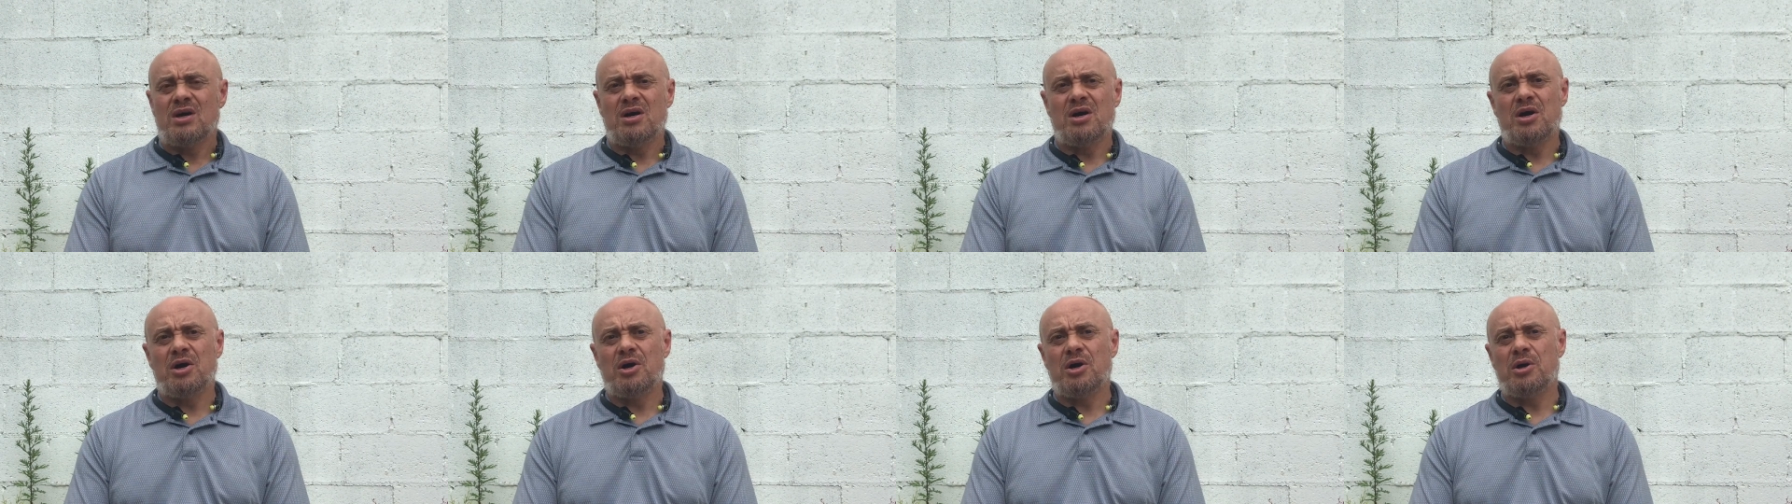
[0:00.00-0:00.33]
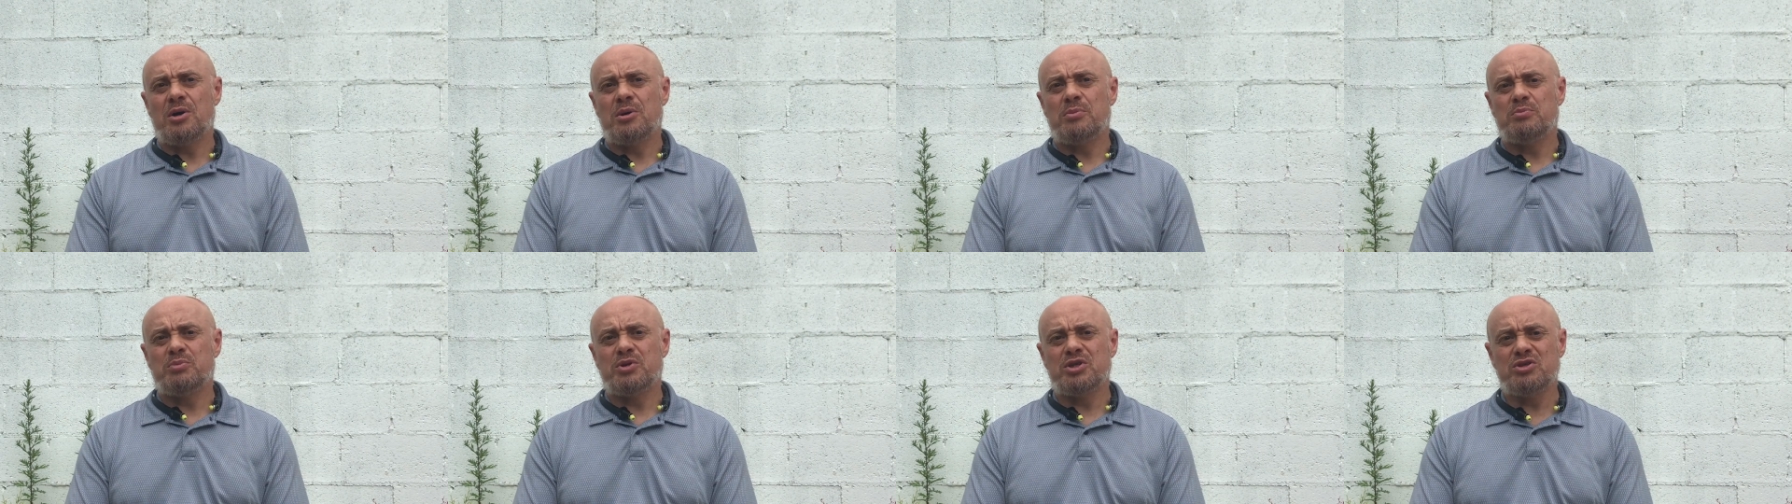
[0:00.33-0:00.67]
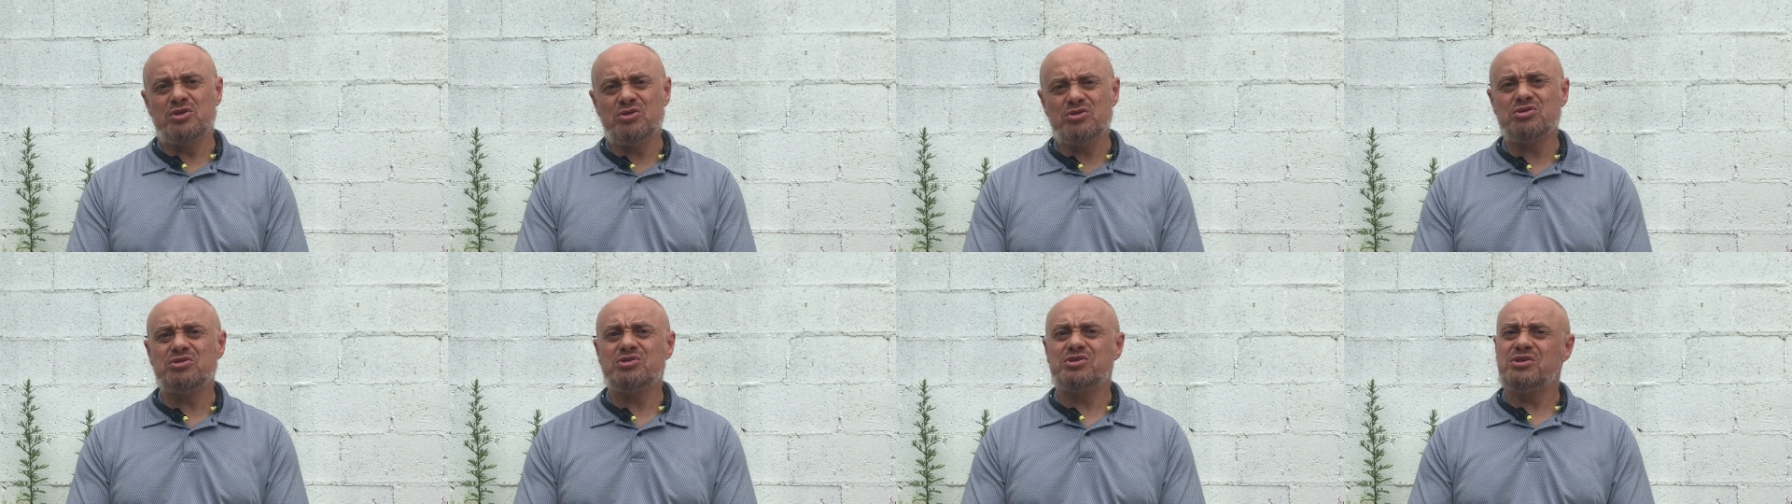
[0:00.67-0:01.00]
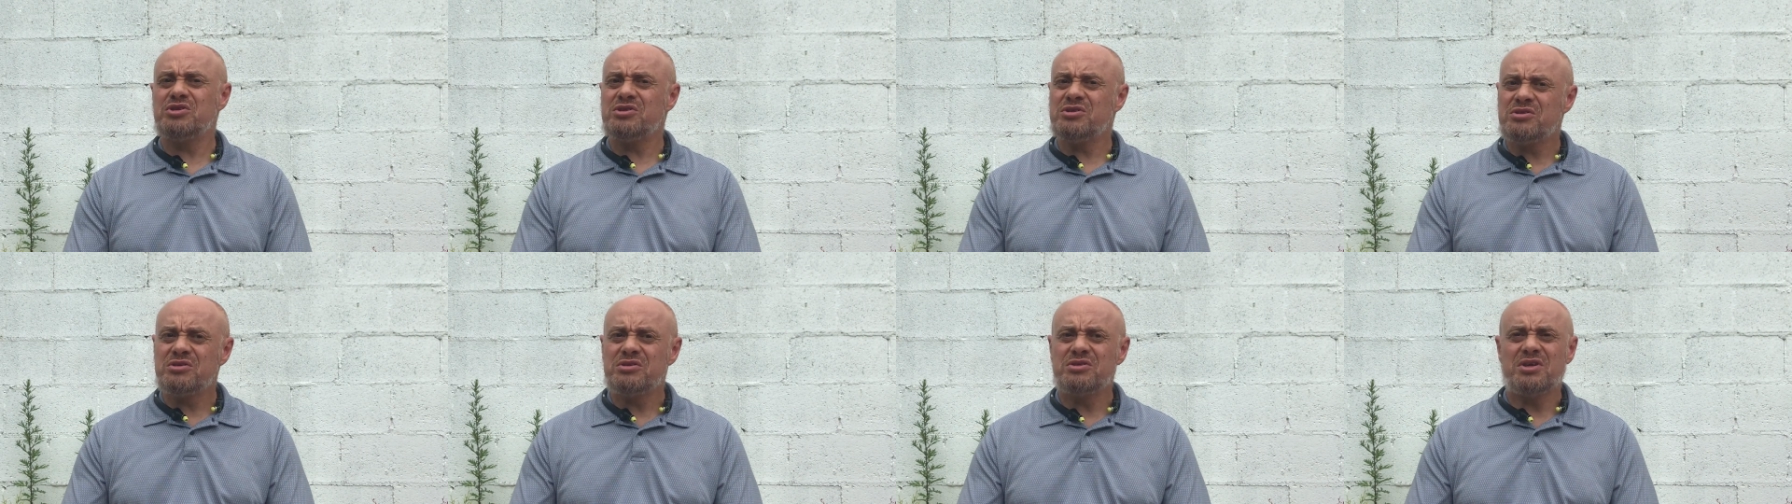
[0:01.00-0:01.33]
But
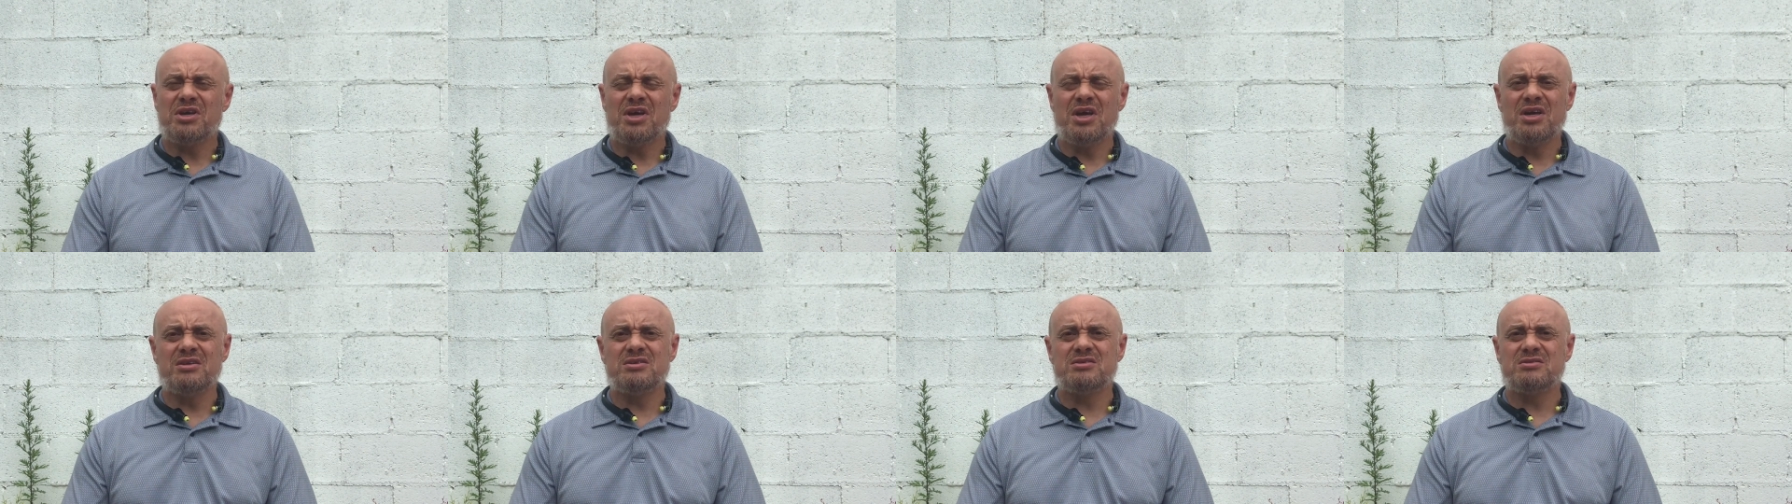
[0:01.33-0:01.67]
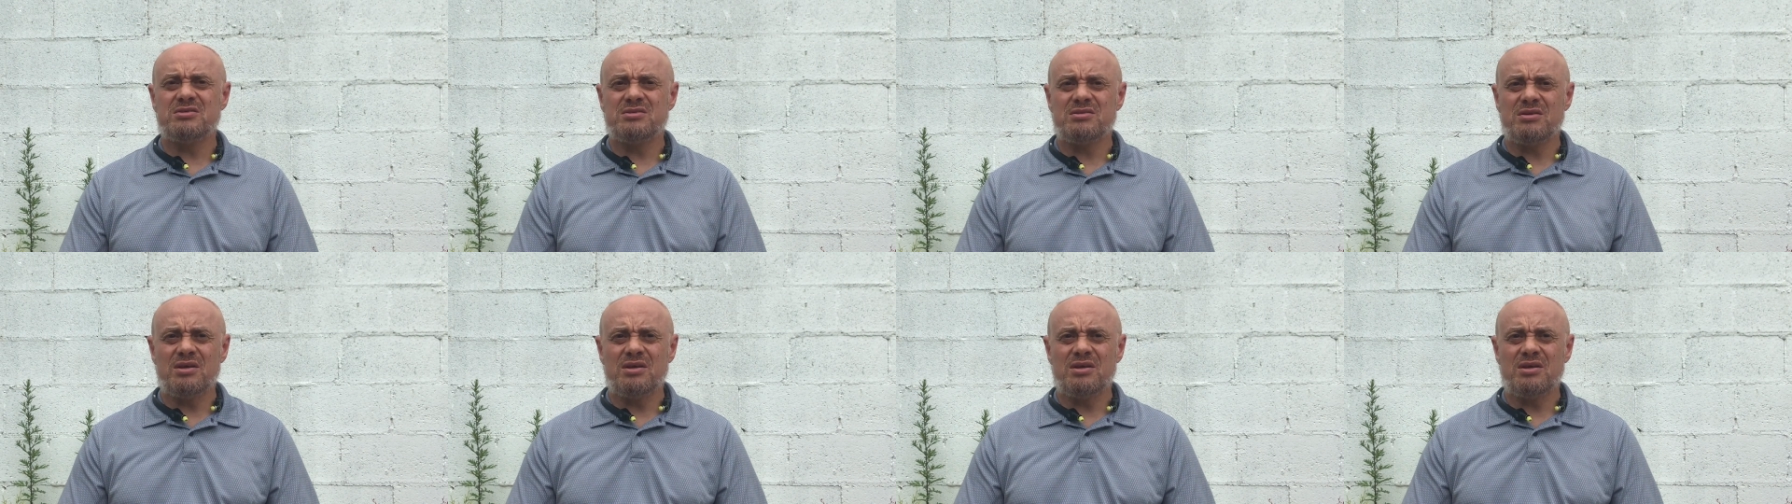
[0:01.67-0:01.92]
usually, in,